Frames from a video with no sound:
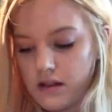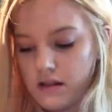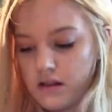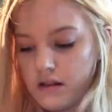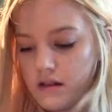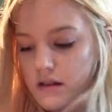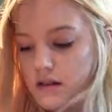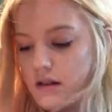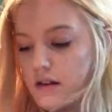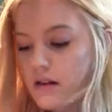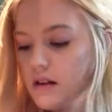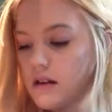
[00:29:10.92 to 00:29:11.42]

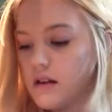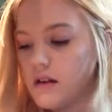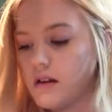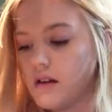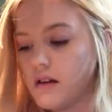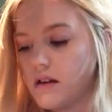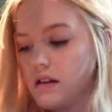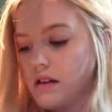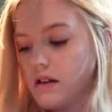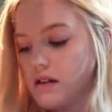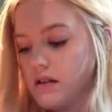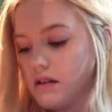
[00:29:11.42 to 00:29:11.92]
and,
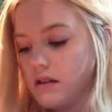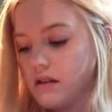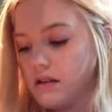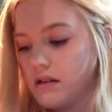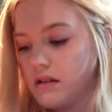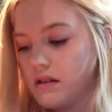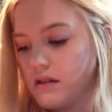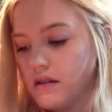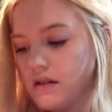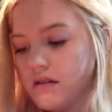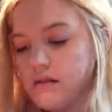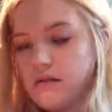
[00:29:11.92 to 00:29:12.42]

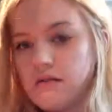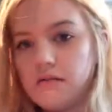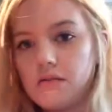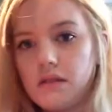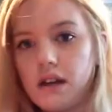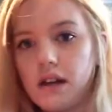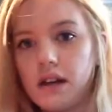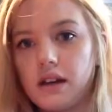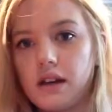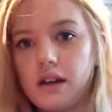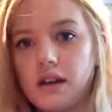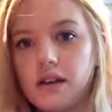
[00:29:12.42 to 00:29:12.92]
you know,
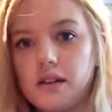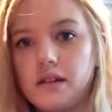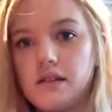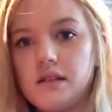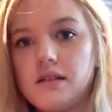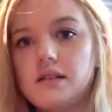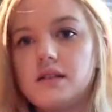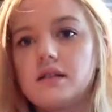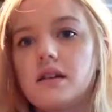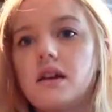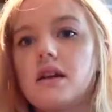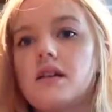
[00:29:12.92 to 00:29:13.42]
that kind of
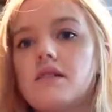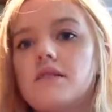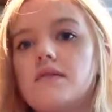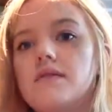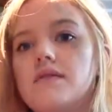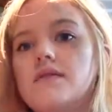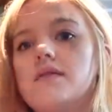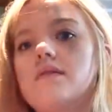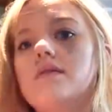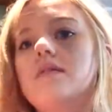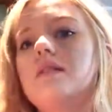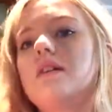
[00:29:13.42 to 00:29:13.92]

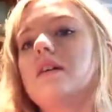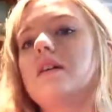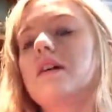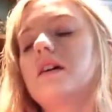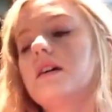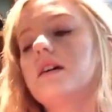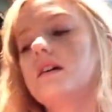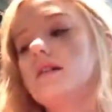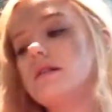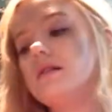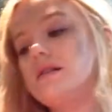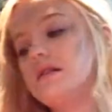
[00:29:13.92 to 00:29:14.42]
stuff,
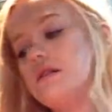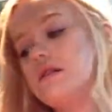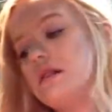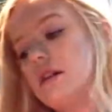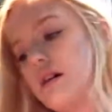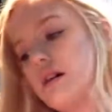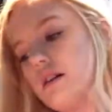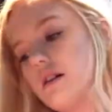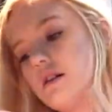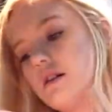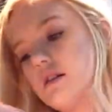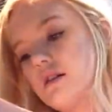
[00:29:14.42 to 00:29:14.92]
and
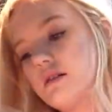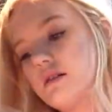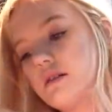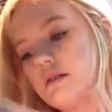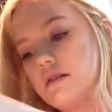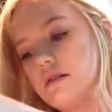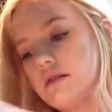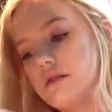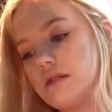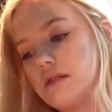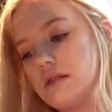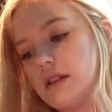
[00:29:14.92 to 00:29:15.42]

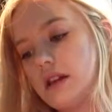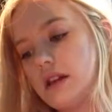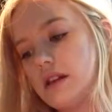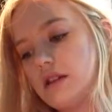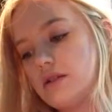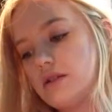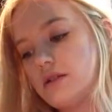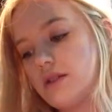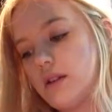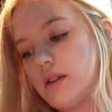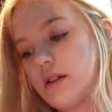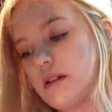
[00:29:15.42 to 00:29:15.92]
just
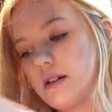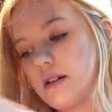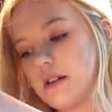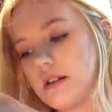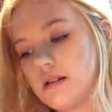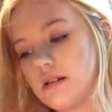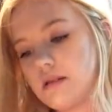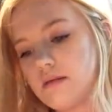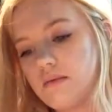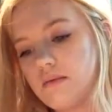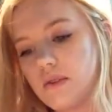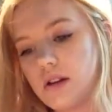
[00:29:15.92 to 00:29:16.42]
like
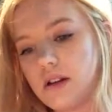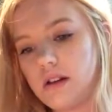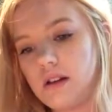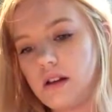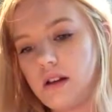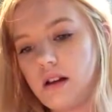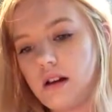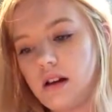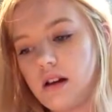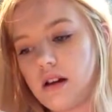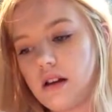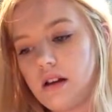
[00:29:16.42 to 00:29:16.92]
drawings and
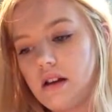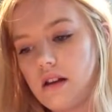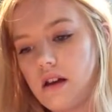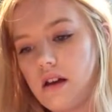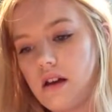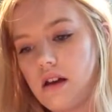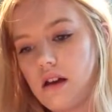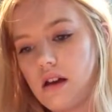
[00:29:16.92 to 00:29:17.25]
whatnot.